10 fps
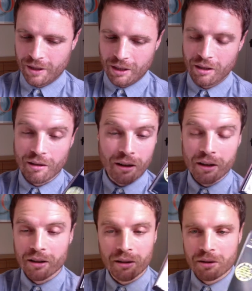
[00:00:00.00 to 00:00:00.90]
I don't
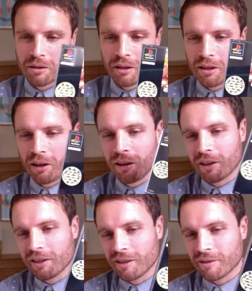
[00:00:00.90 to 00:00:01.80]
know. I
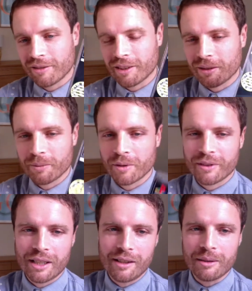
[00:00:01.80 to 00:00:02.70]
like sort of
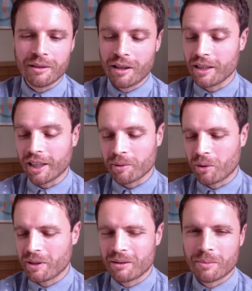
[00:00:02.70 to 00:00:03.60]
the early games. I
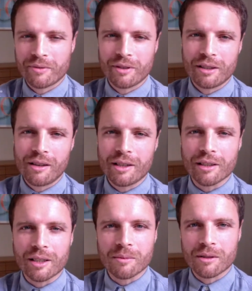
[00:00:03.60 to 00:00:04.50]
always seem to prefer the earlier
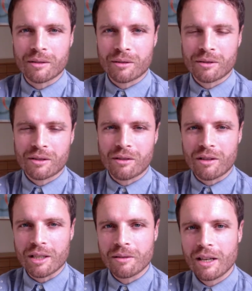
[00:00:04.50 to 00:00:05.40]
games. This is
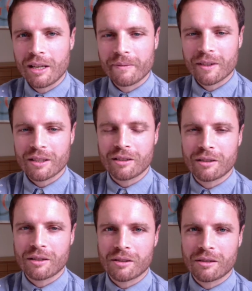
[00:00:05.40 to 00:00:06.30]
slightly
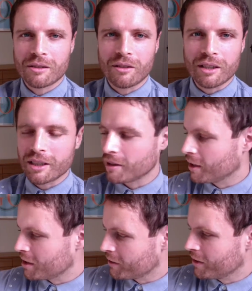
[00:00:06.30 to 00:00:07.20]

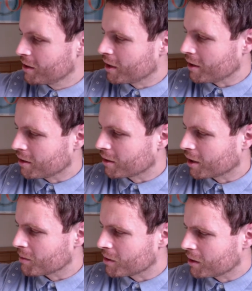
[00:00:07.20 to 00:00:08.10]
less sophisticated
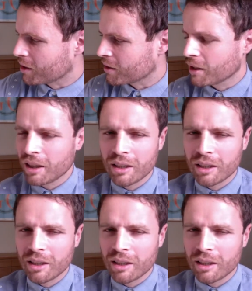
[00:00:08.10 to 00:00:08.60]
games in